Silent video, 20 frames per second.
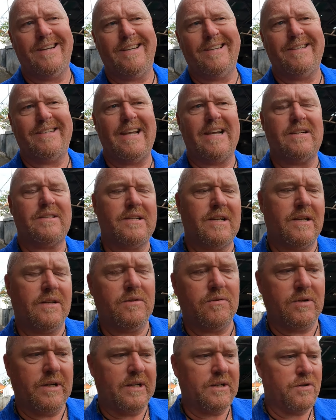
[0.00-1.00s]
in
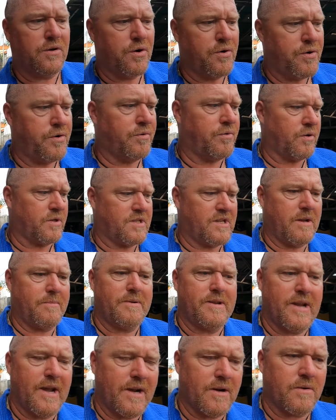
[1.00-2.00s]
downtown or in Kuta or
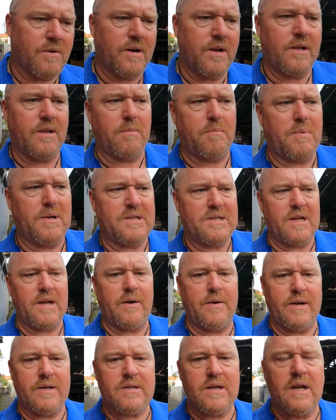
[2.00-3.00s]
Seminyak or any of the
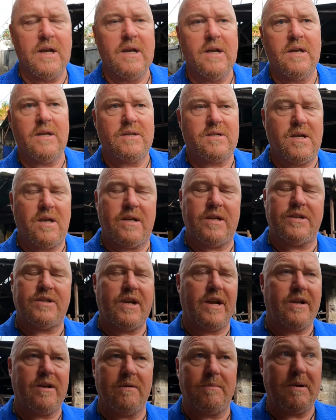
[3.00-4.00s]
busy areas. Certainly
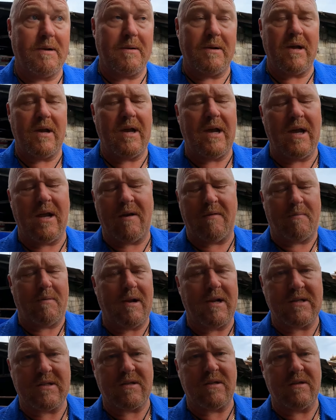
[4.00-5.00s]
Canggu would be a hell of
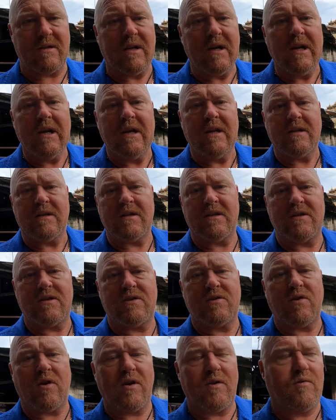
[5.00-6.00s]
a place to
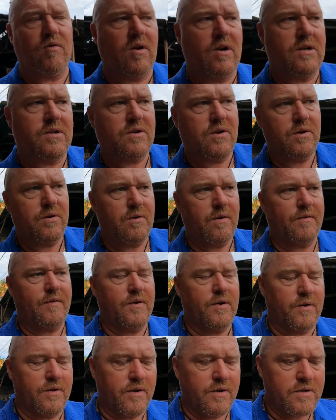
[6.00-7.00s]
try and ride a scooter if
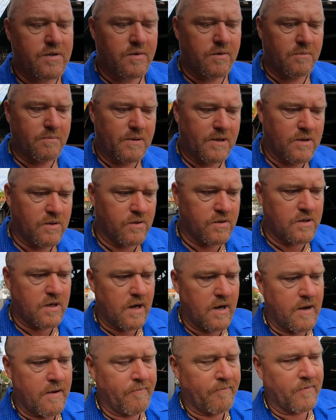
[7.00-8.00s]
you're not used to it,
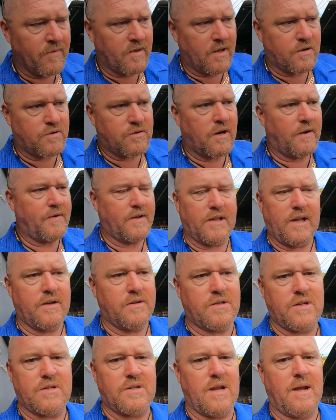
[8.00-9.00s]
because the traffic
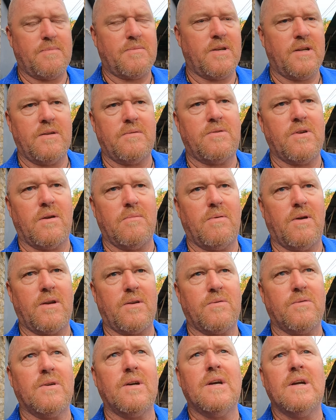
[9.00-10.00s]
there is just absolutely
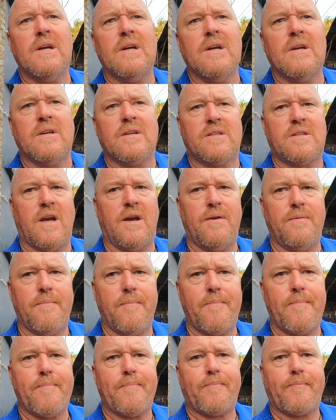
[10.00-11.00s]
diabolical. So
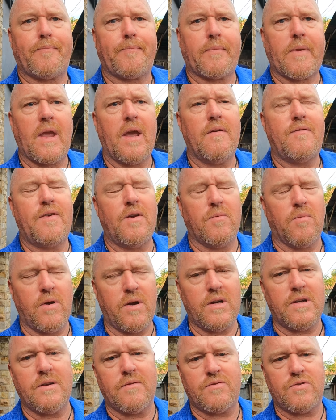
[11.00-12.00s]
if you
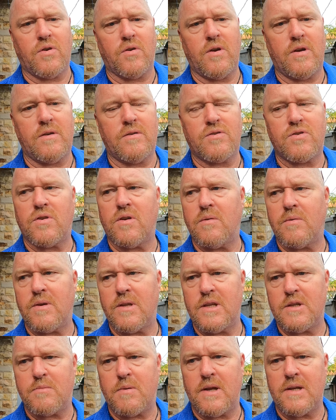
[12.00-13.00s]
wanted to try
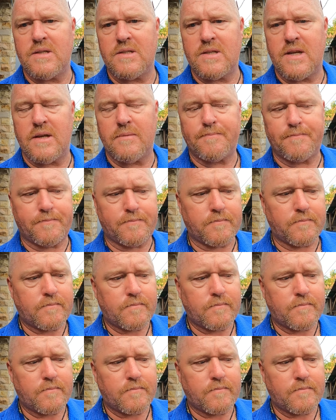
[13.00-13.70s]
one of these places out,